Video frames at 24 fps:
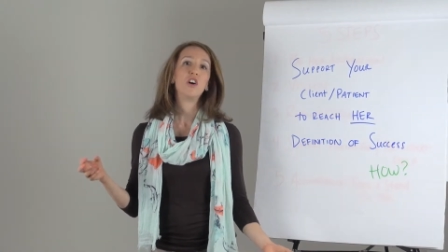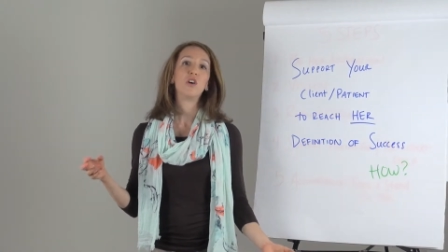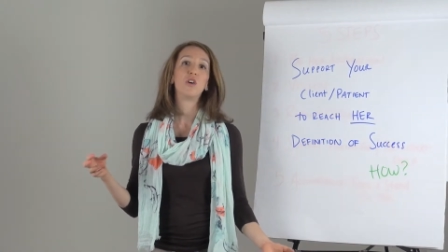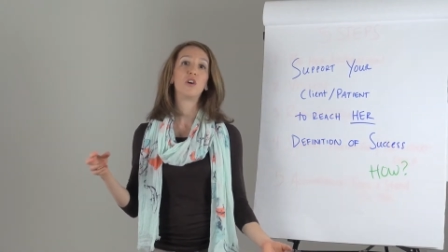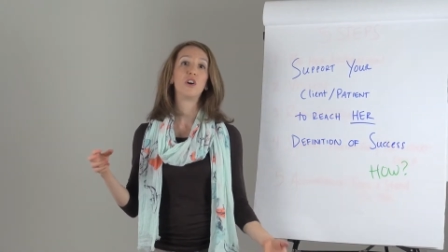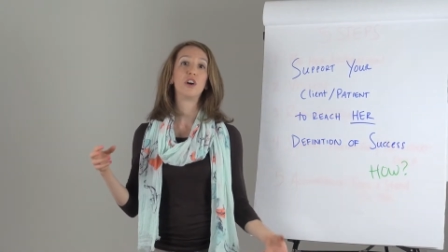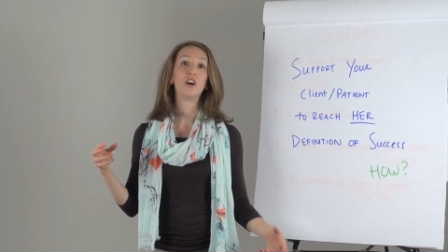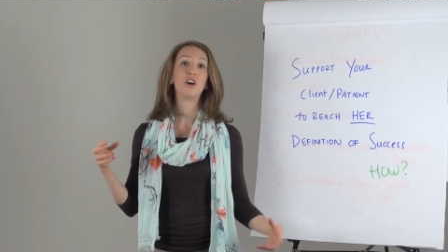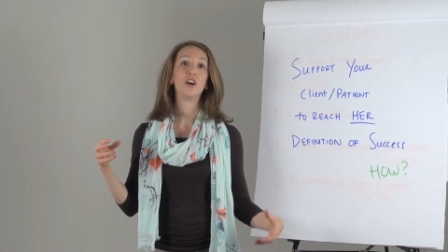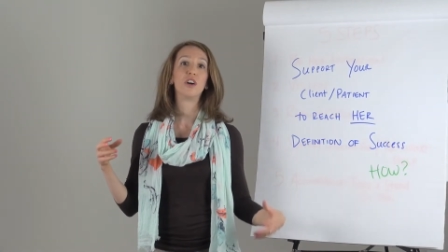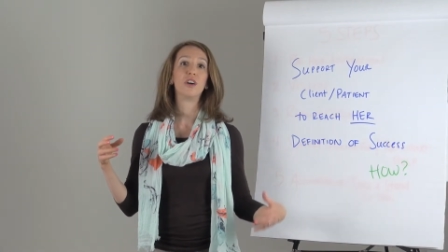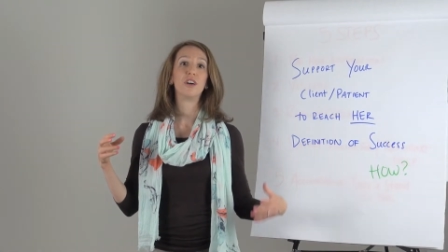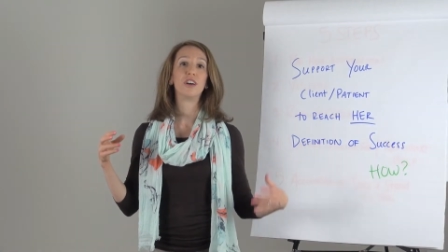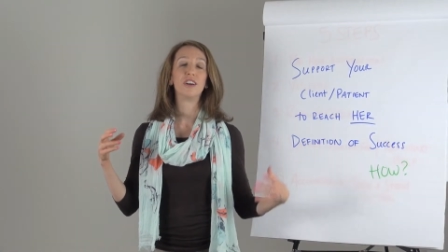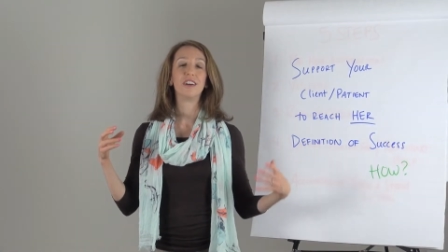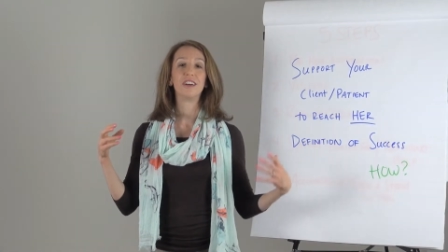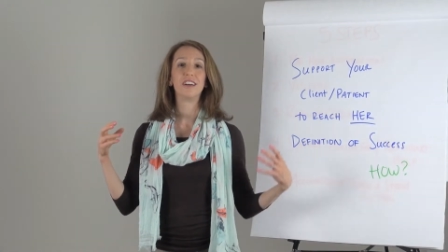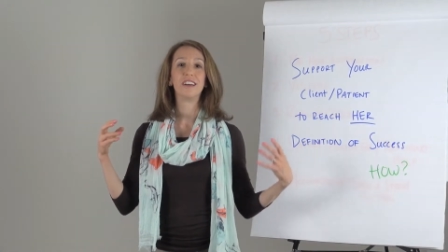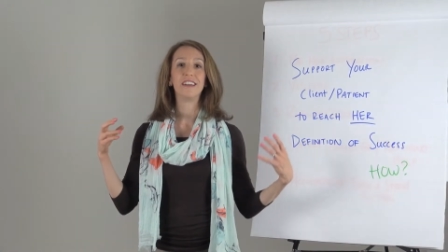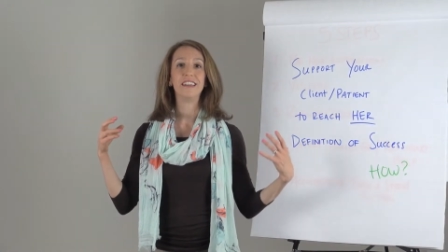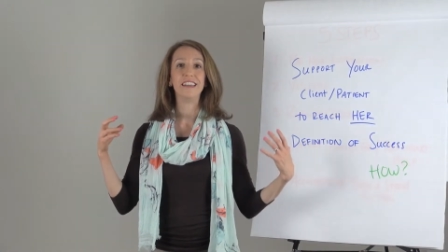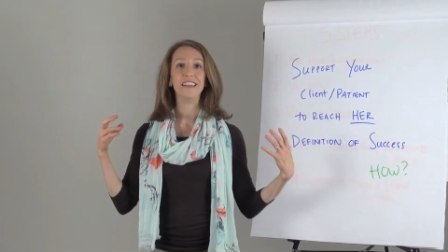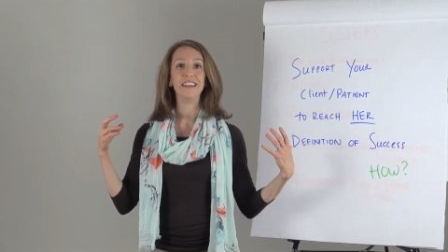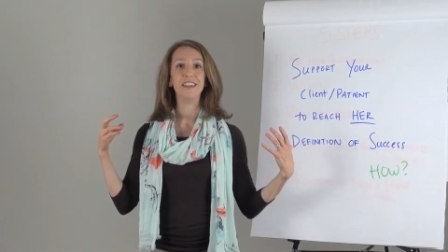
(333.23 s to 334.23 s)
her,
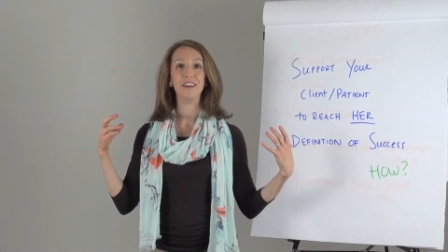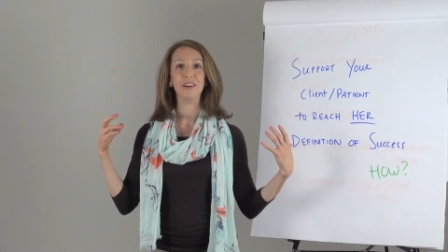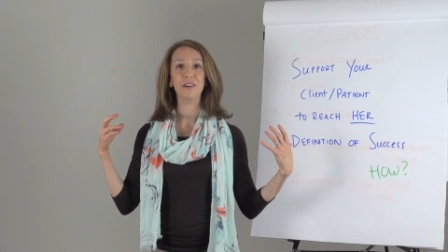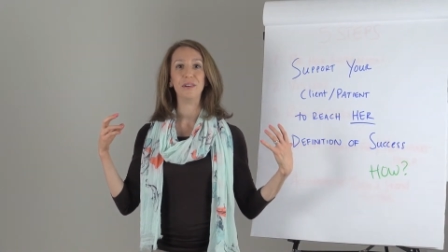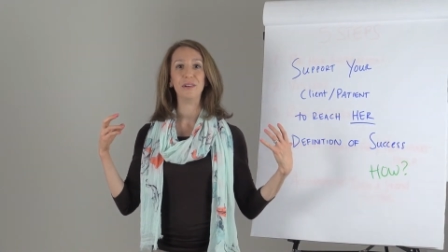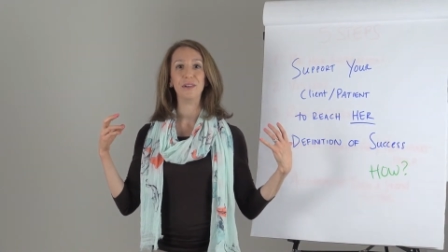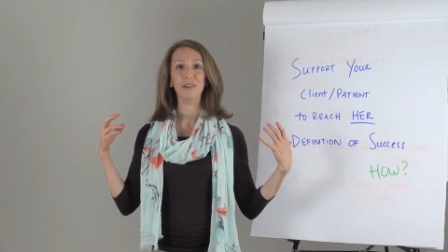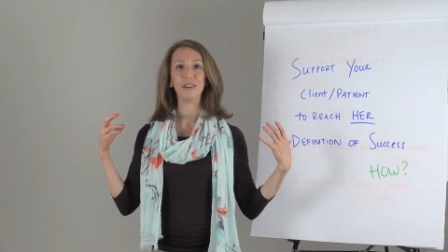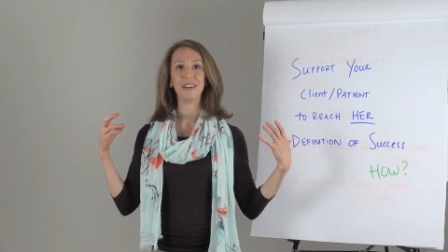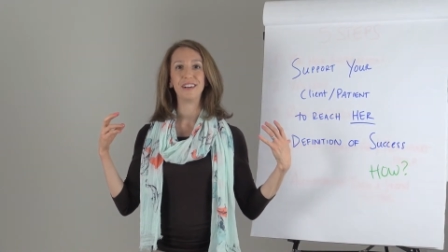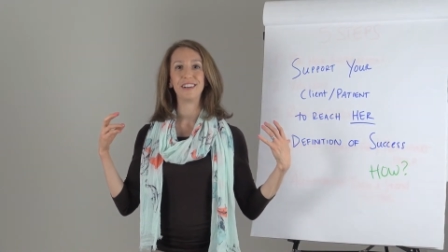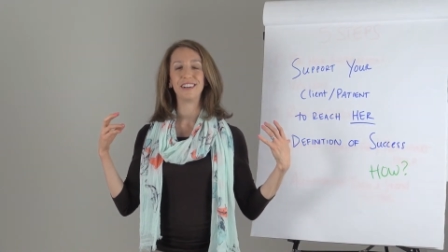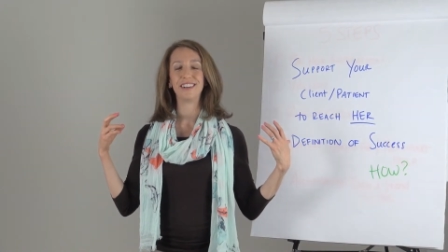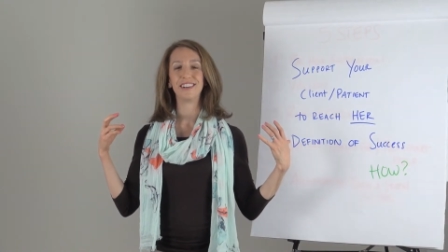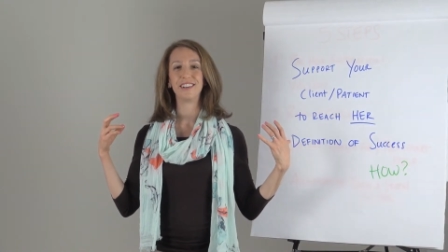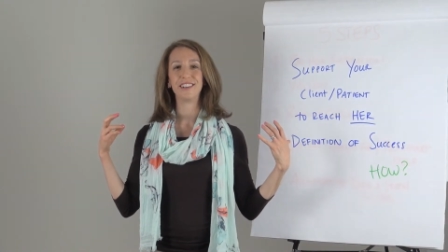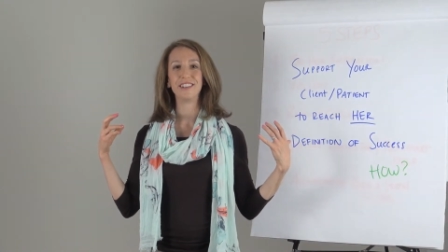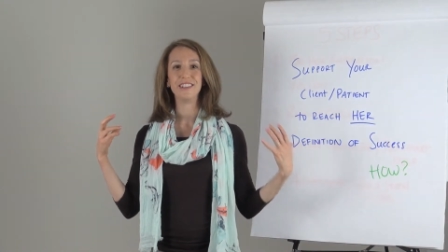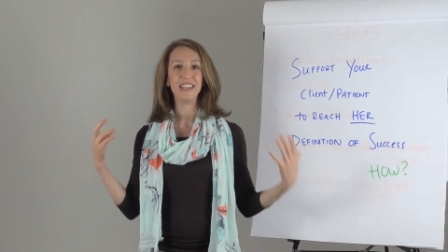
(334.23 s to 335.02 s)
you know, her